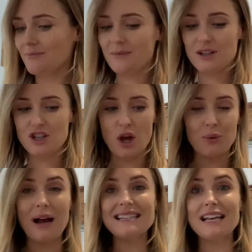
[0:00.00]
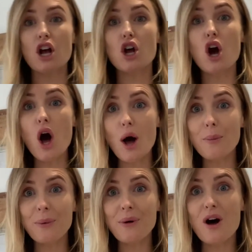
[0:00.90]
So I take a
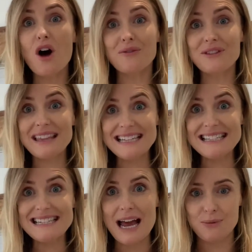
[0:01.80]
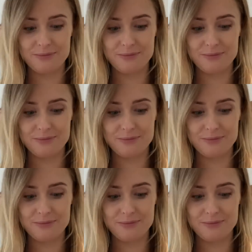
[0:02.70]
cup of this now.